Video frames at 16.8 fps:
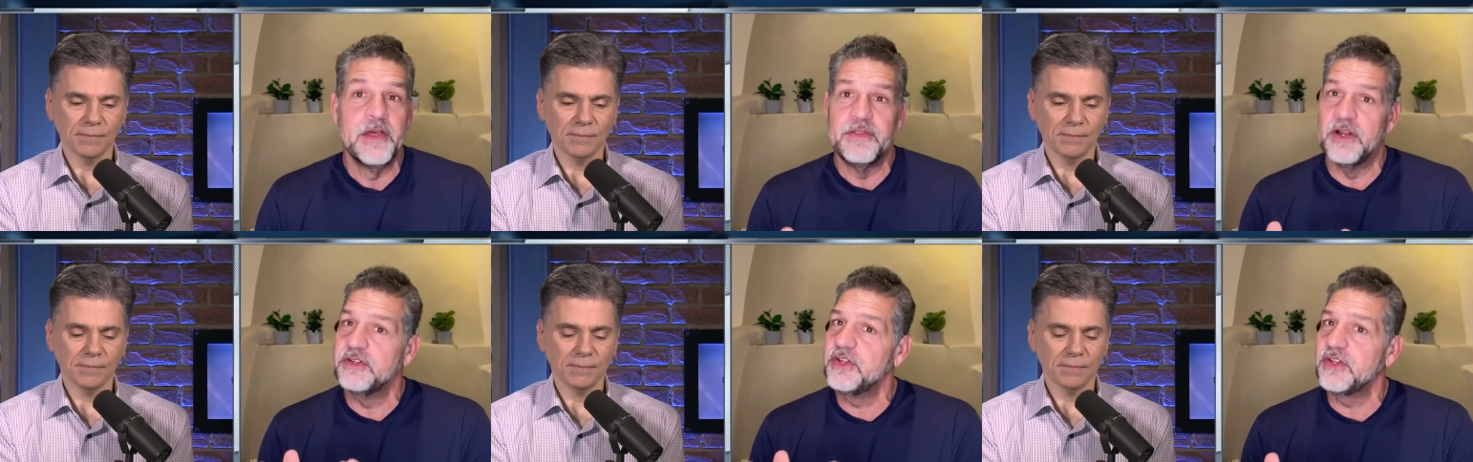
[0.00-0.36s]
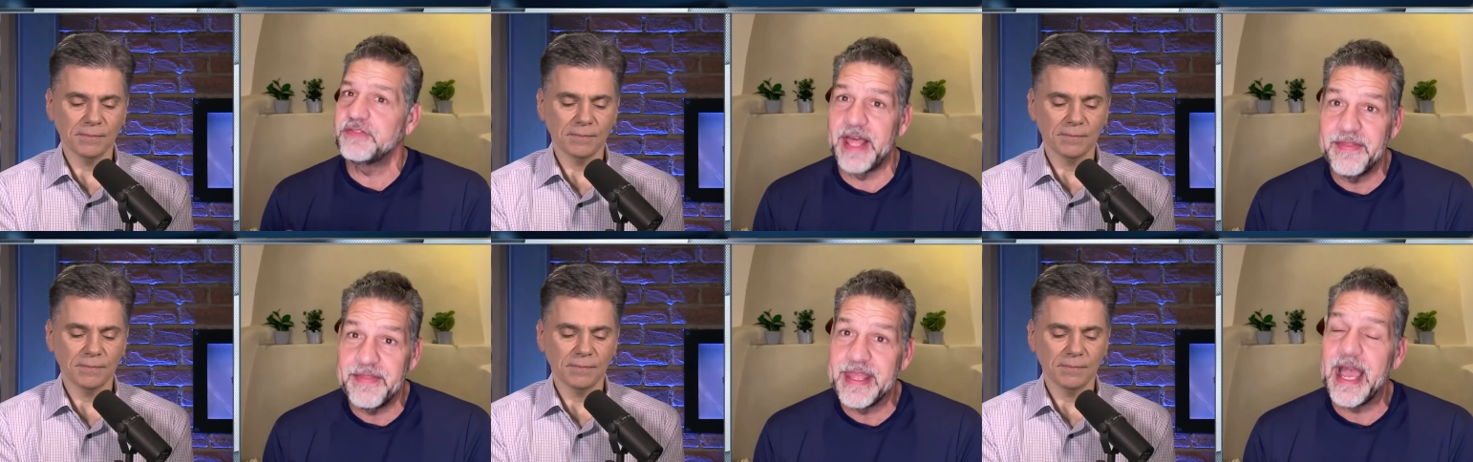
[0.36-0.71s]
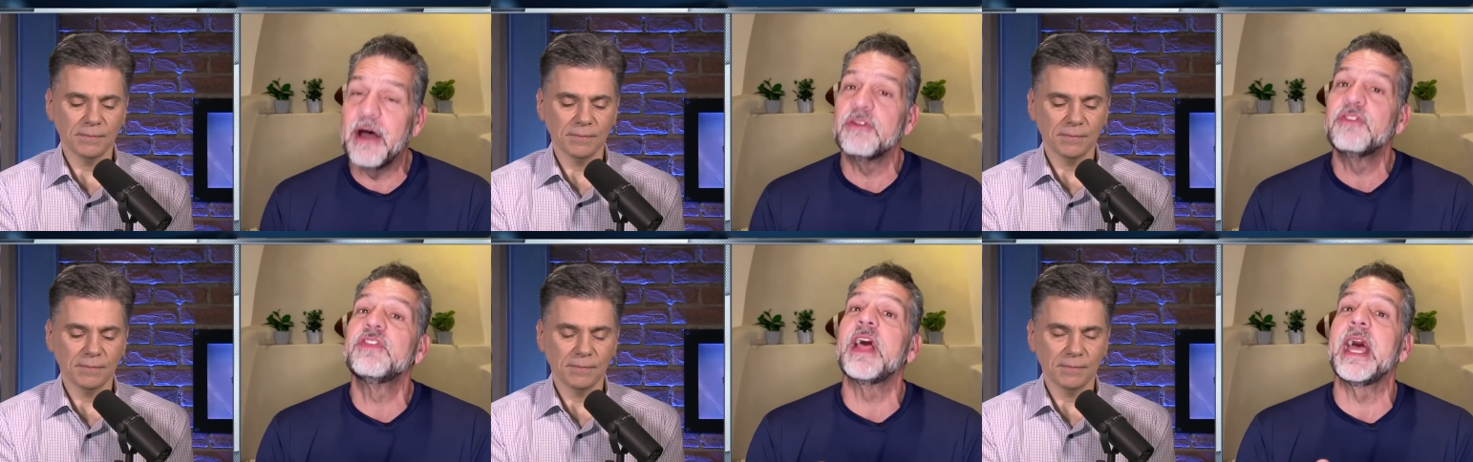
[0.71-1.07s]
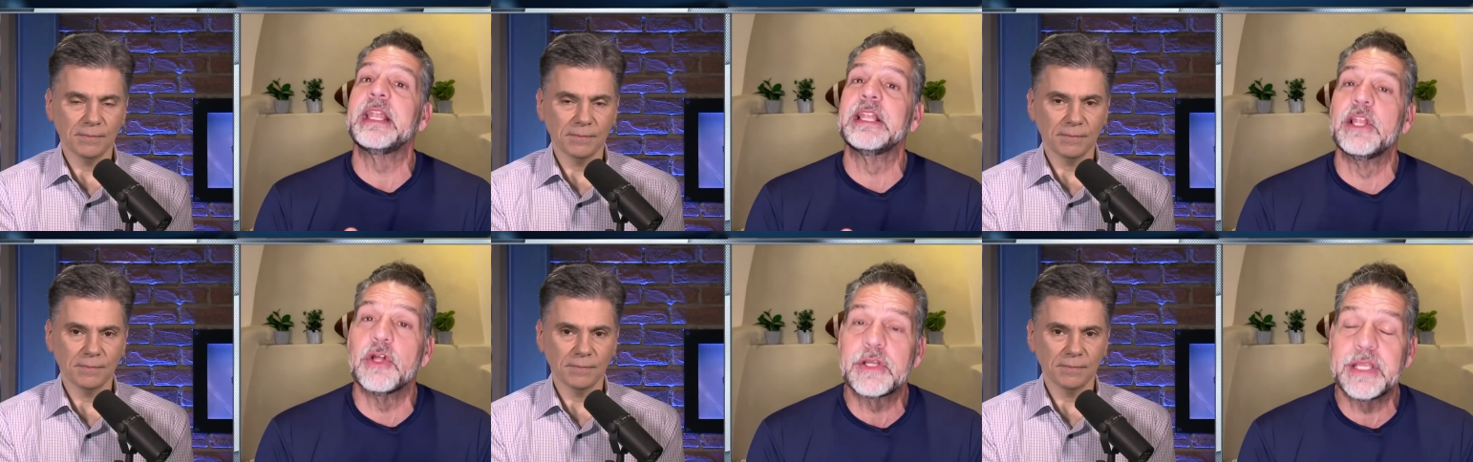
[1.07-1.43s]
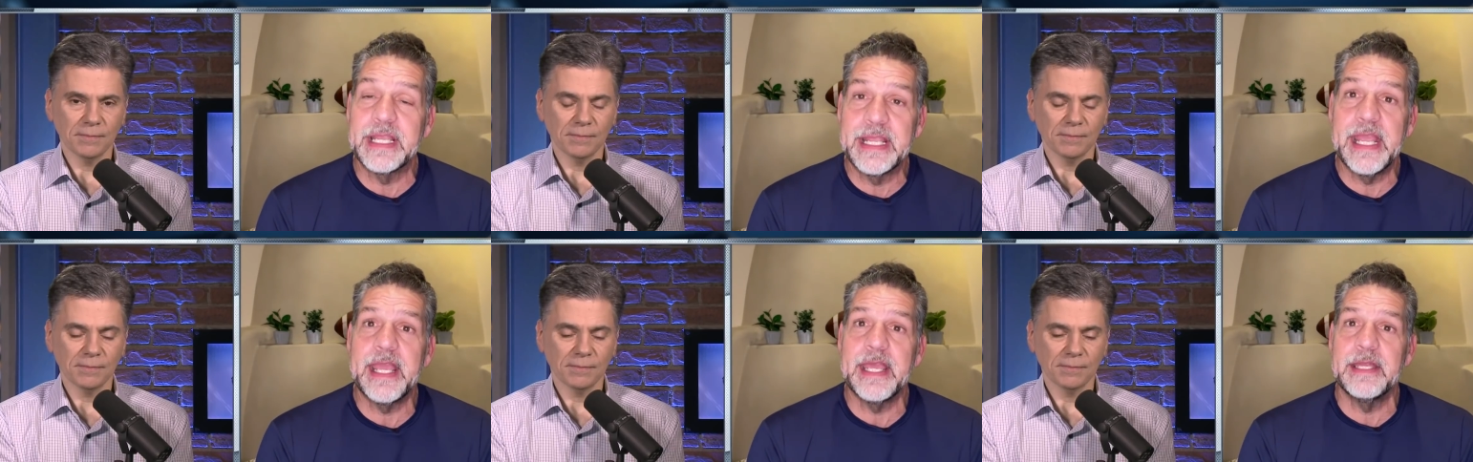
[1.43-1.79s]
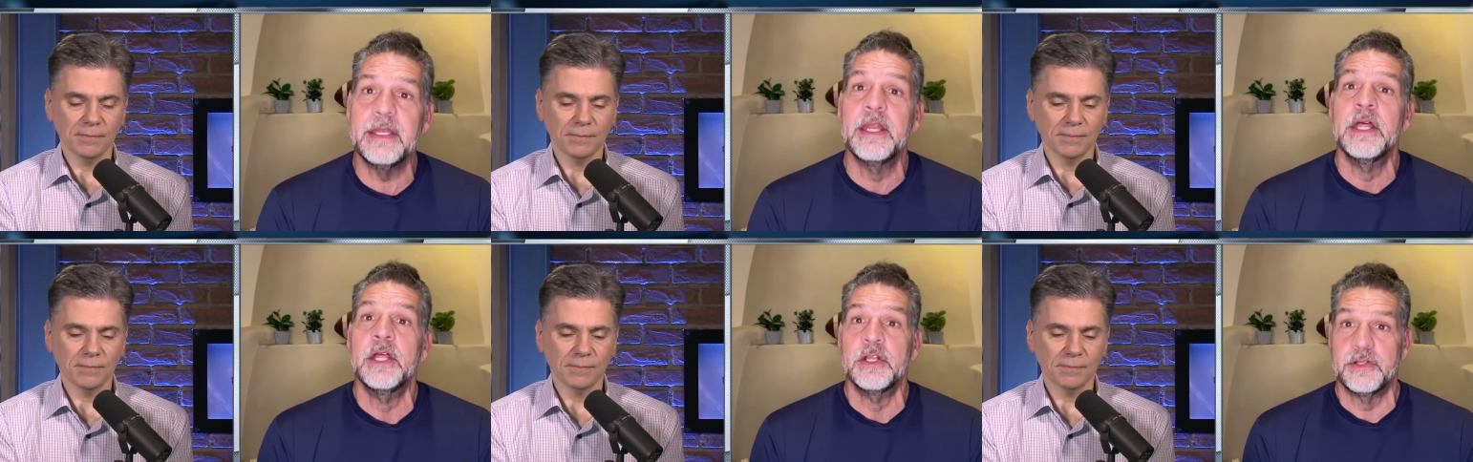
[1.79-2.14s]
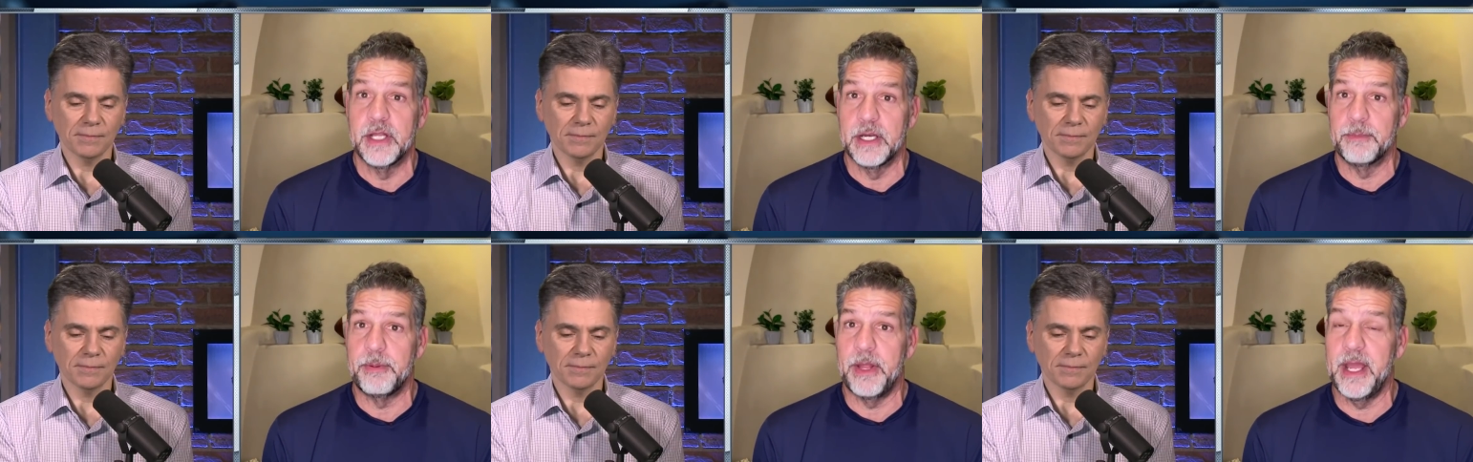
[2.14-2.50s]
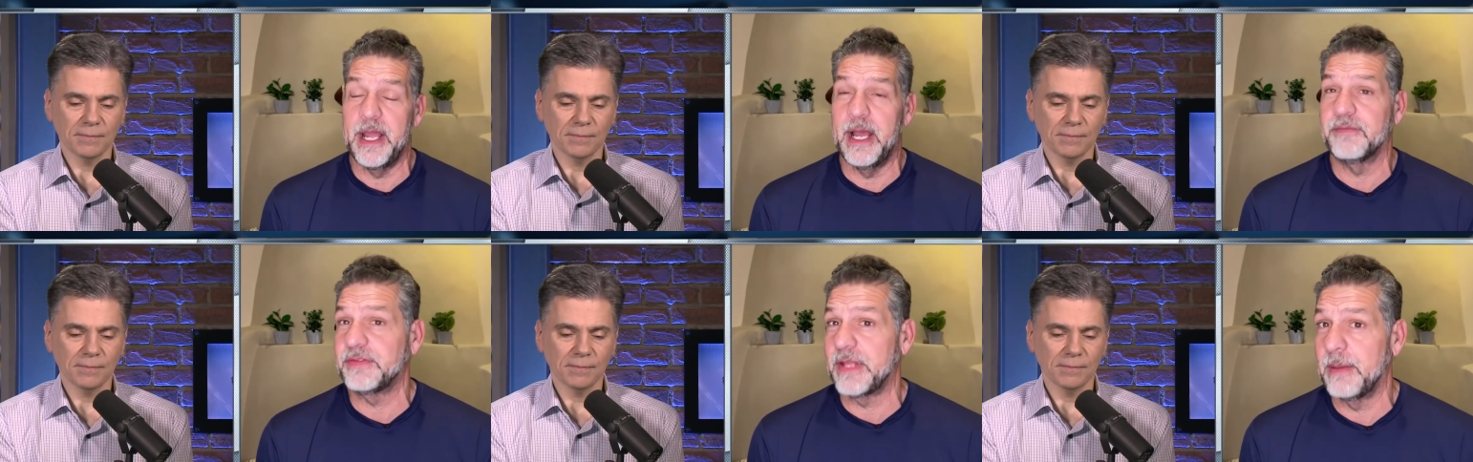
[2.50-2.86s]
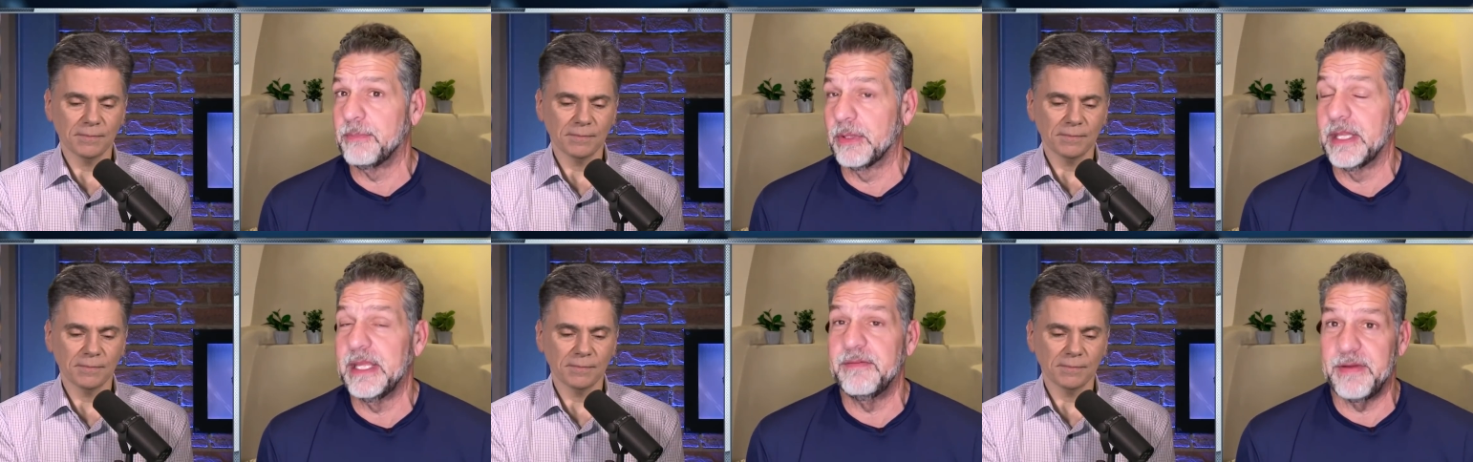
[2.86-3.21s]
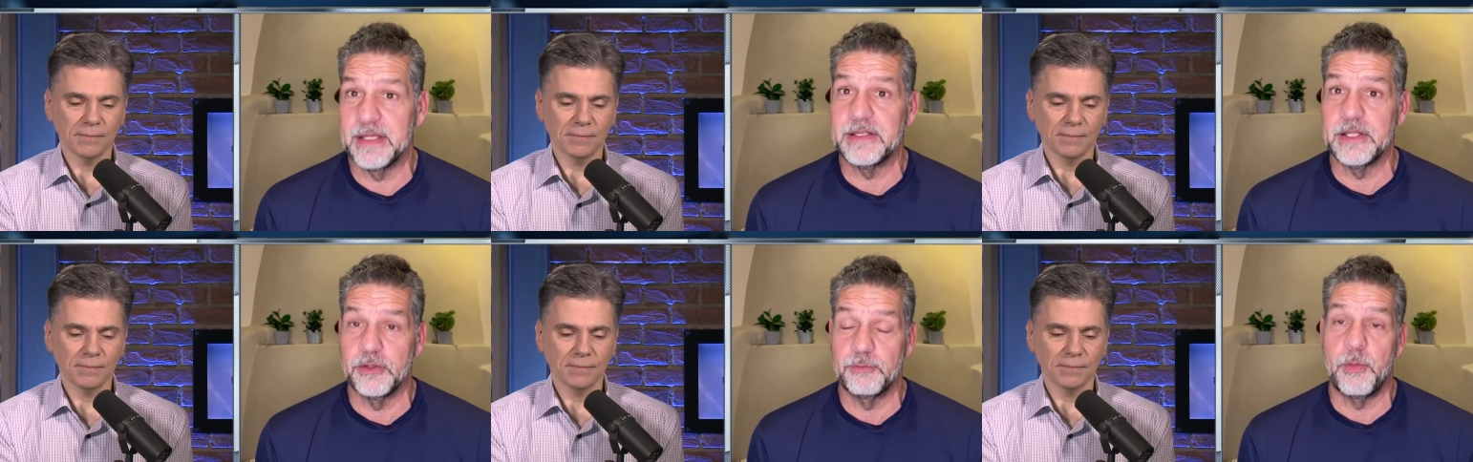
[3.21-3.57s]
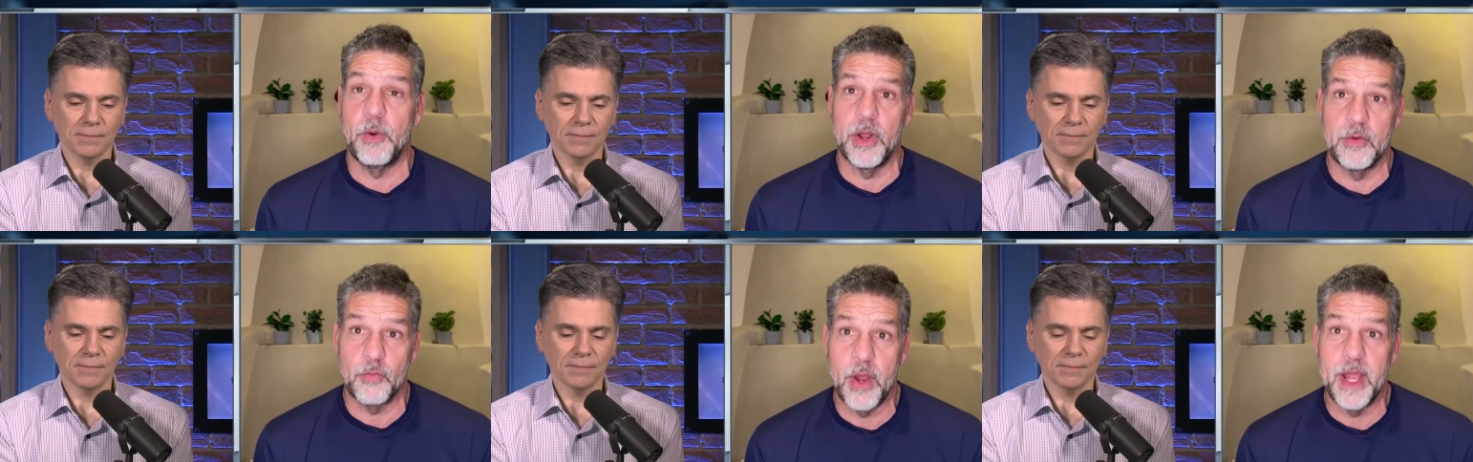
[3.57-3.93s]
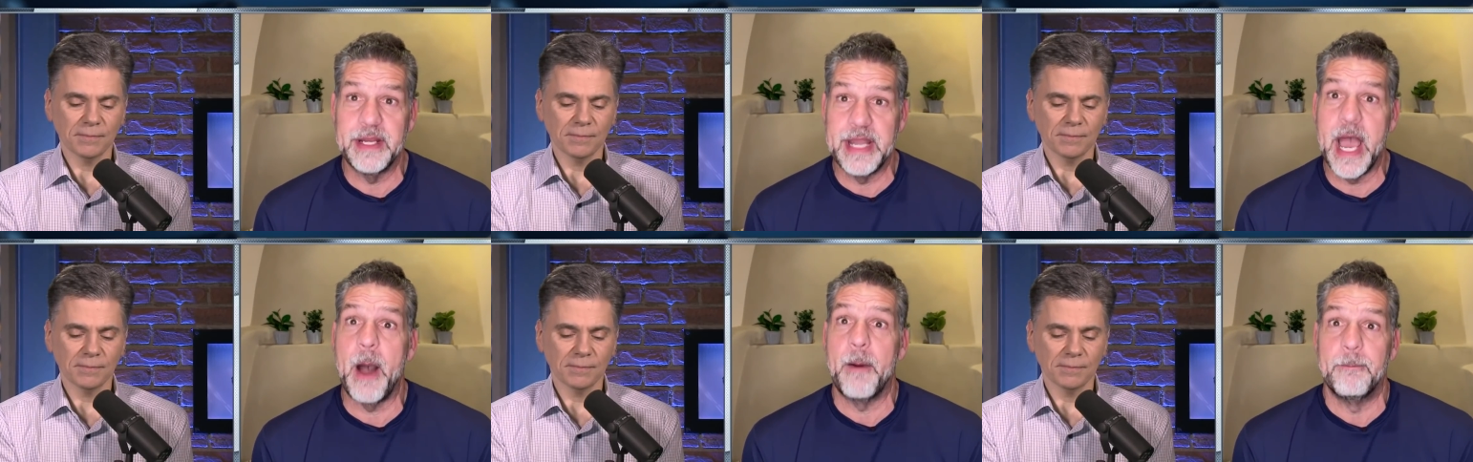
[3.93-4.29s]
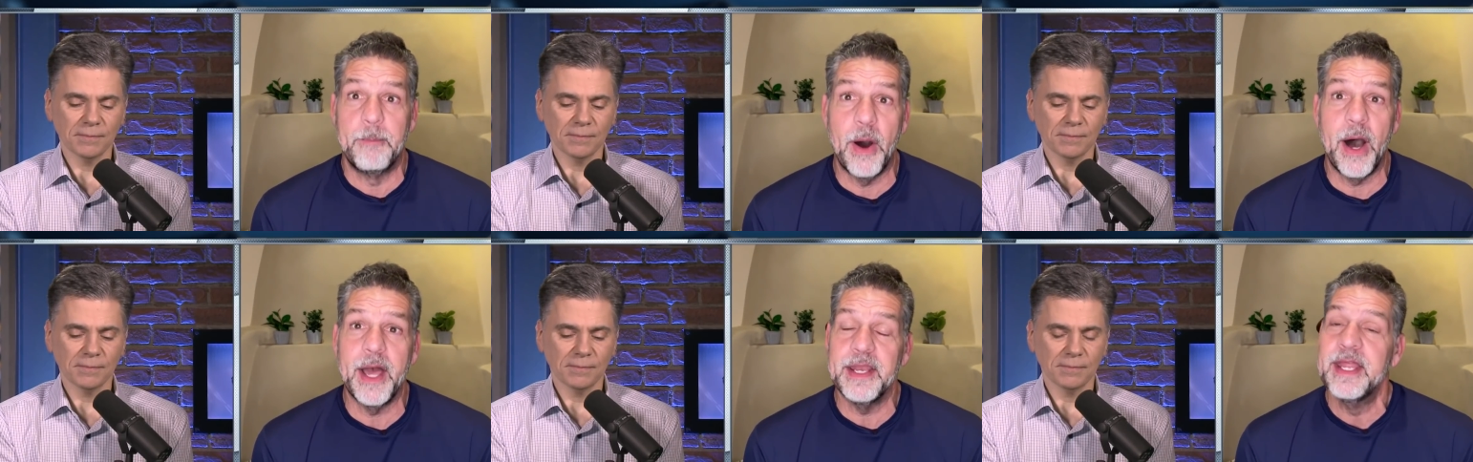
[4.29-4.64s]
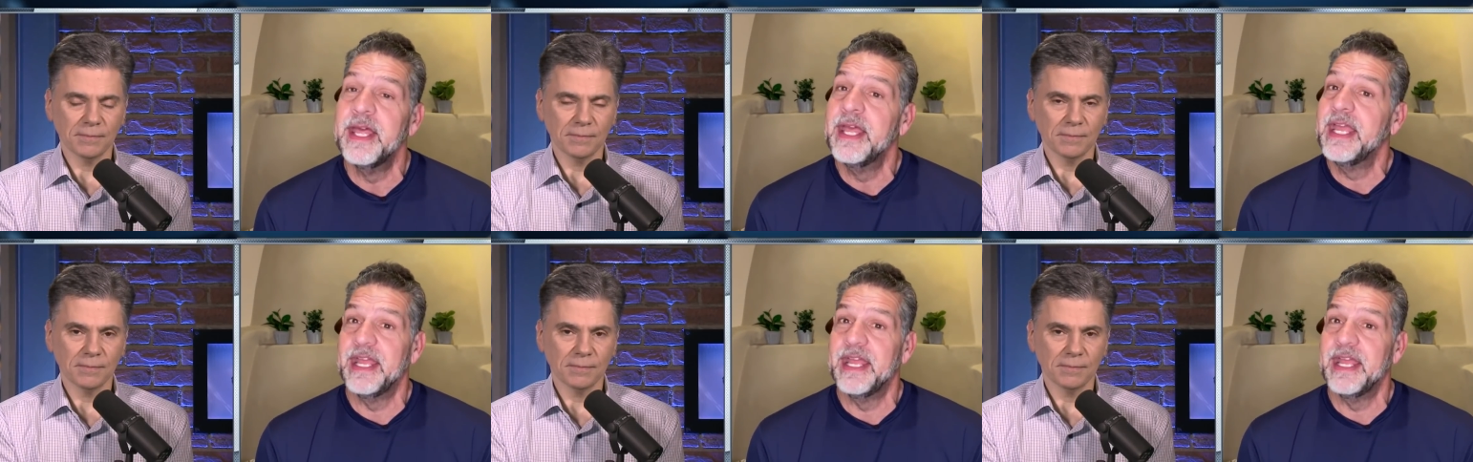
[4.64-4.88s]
Speaker 1: They're just on the outside looking in to the playoffs, I believe, at this point right now. But